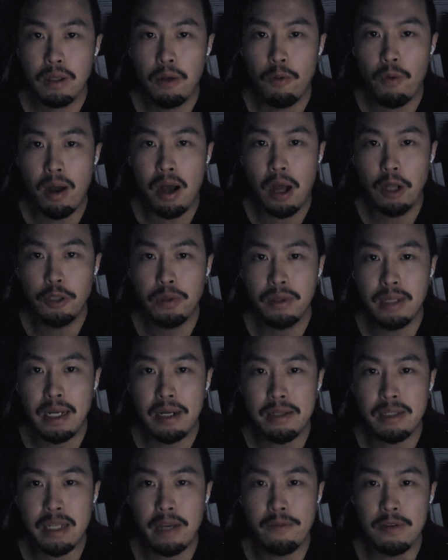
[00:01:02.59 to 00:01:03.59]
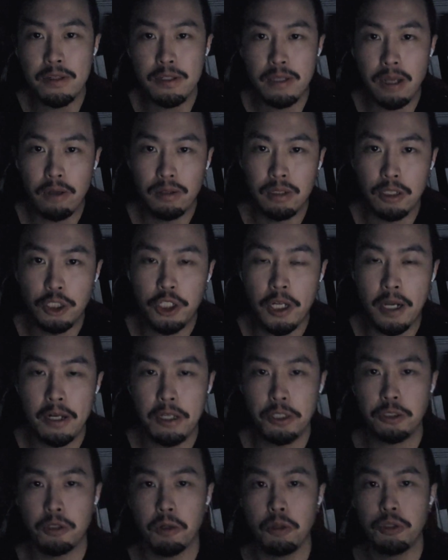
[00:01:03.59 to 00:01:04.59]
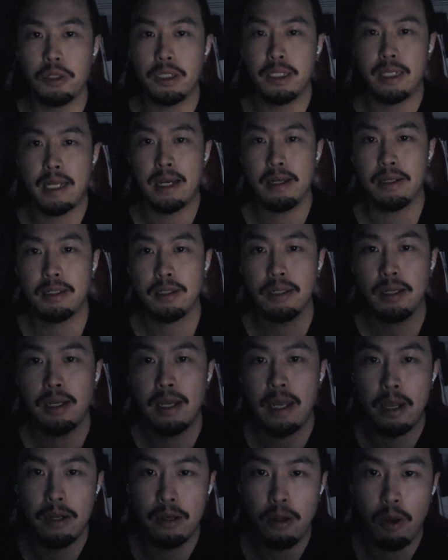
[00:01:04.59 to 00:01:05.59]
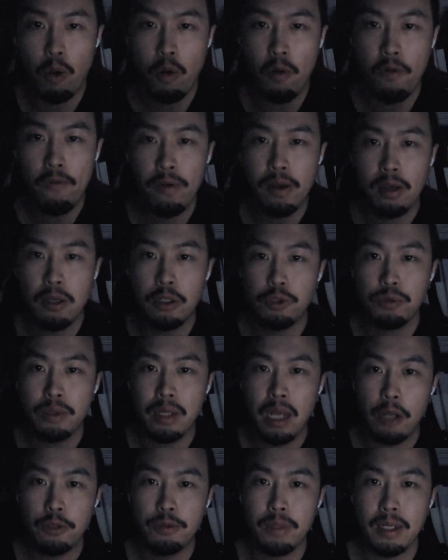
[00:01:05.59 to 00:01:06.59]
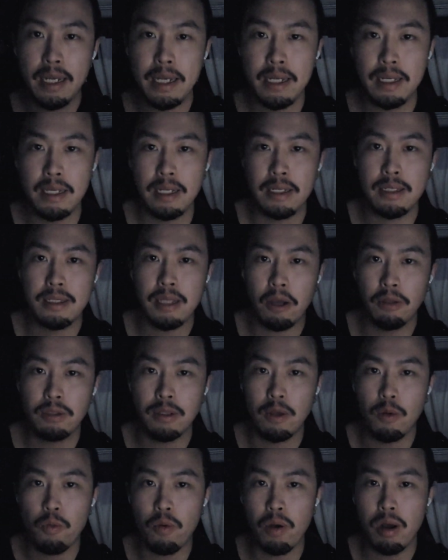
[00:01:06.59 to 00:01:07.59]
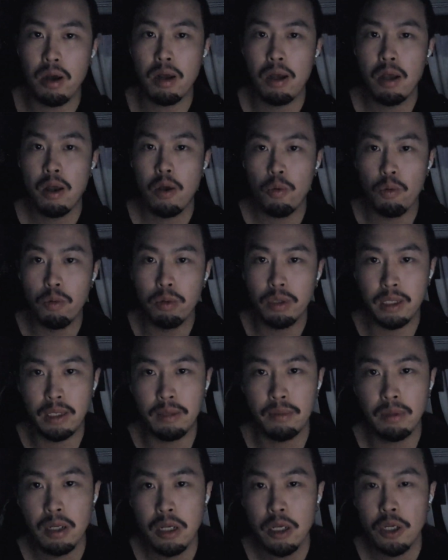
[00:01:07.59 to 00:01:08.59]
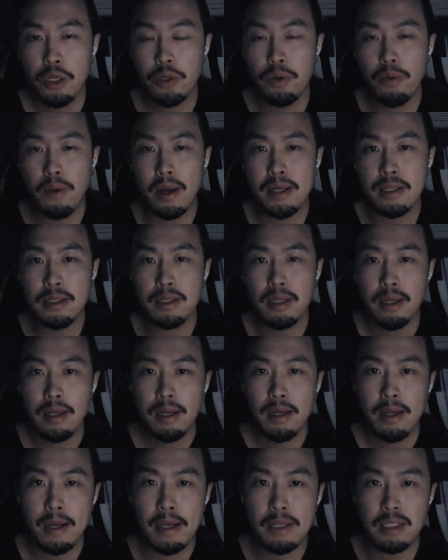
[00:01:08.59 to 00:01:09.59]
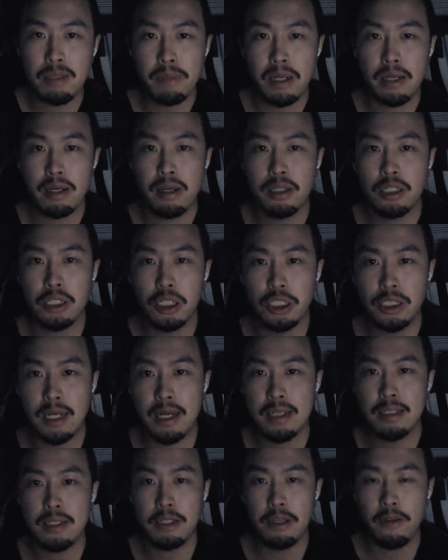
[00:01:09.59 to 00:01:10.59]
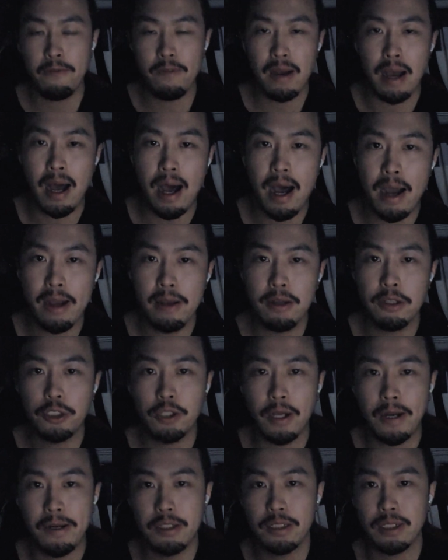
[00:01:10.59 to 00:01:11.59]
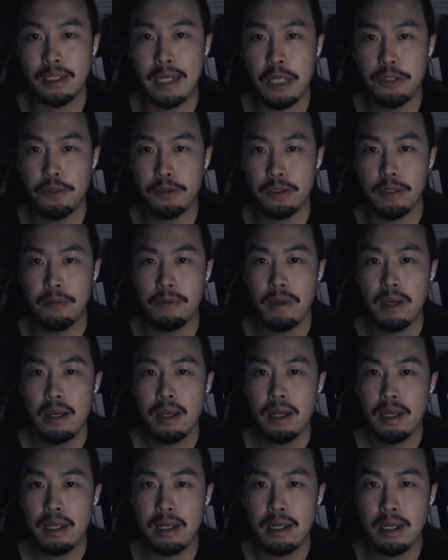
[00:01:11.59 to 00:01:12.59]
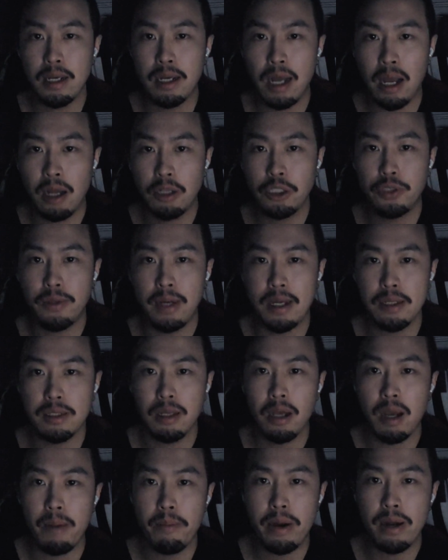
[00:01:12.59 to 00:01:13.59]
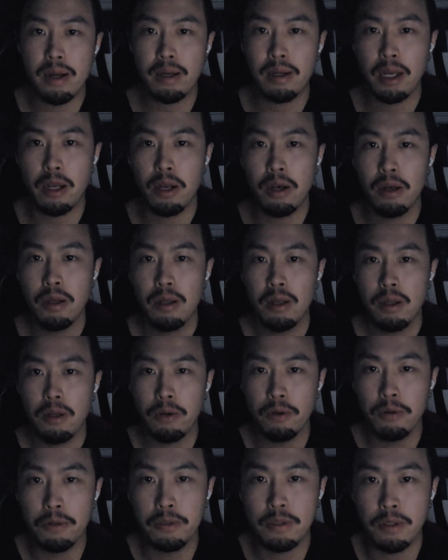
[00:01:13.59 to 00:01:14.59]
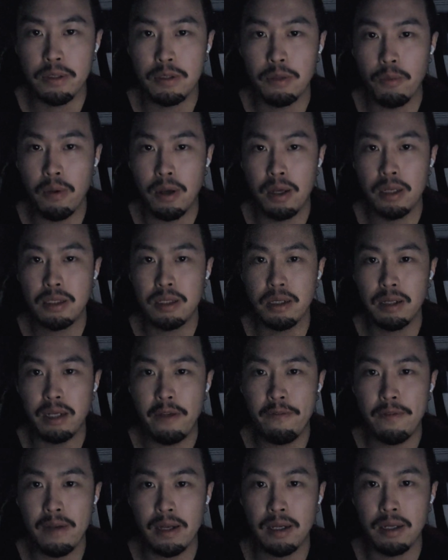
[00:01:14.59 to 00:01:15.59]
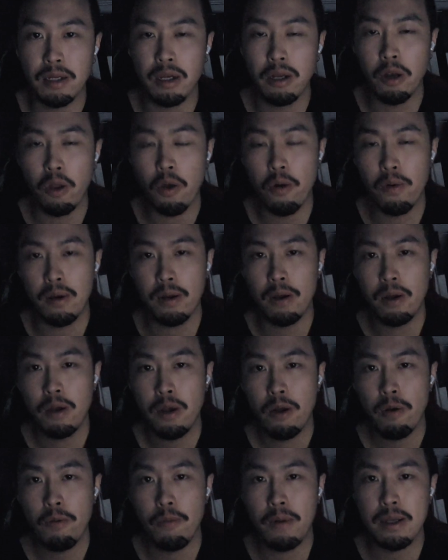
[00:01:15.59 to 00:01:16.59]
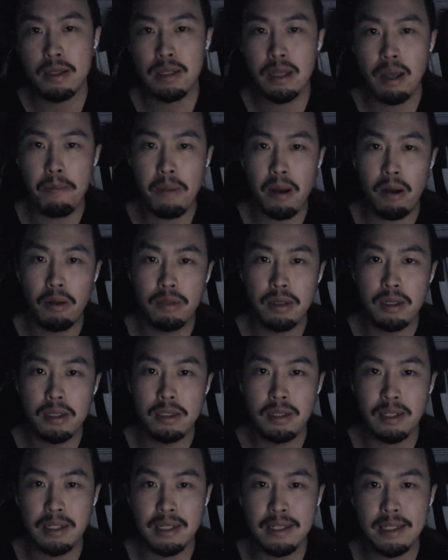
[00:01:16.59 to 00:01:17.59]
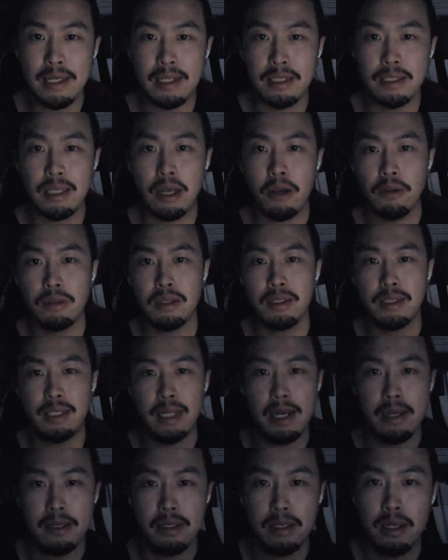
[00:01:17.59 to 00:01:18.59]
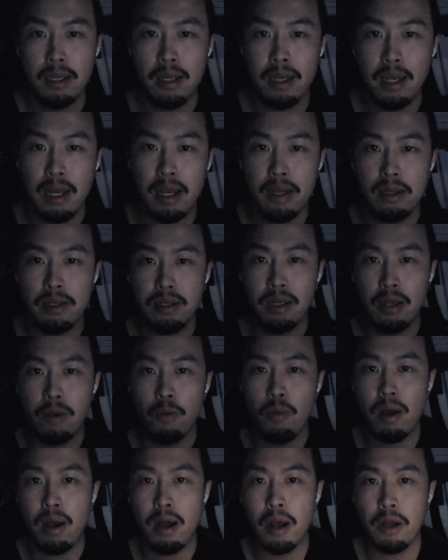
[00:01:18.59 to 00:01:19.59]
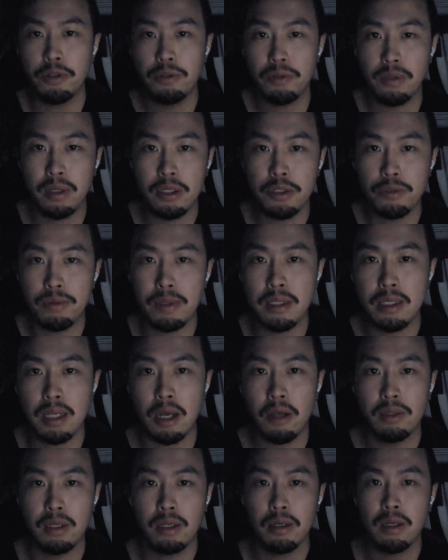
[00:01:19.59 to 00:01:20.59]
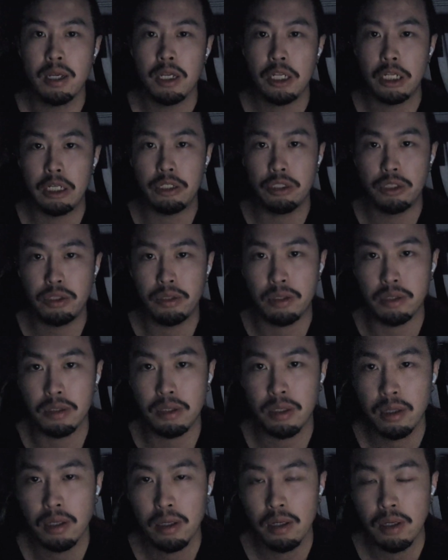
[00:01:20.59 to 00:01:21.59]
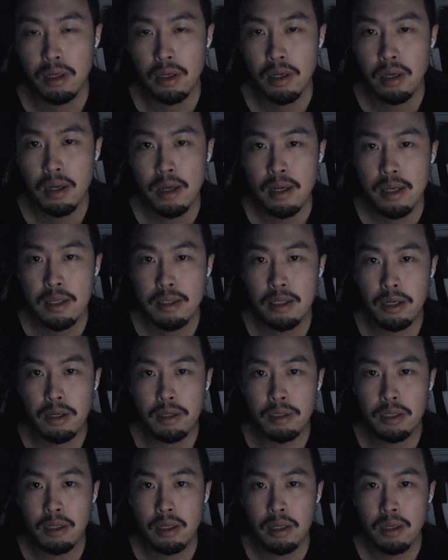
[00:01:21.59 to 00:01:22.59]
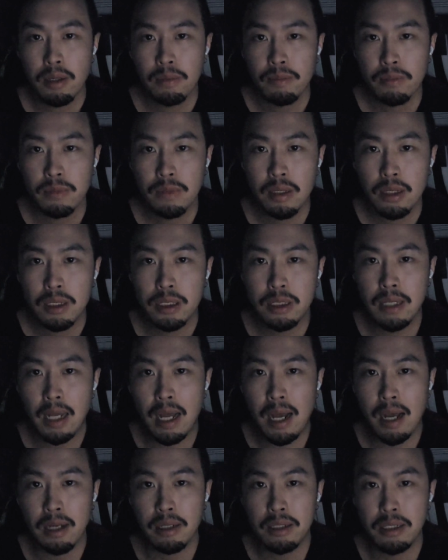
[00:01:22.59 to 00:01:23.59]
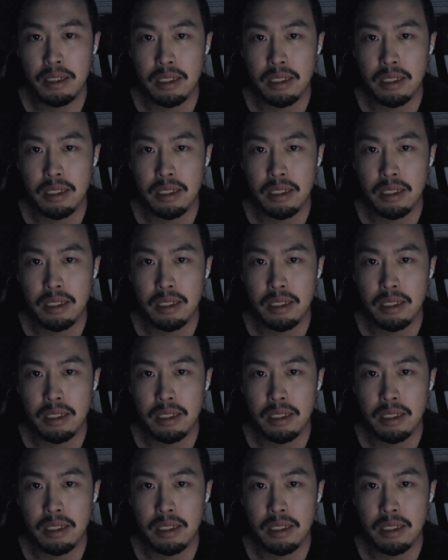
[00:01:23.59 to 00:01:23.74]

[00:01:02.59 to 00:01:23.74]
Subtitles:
197,000 Chinese soldiers dead and over 380,000 were wounded. U.S. estimates suggest even higher Chinese casualty. In contrast, American losses were significantly lower, with about 36,000 deaths and 103,000 injuries. The stark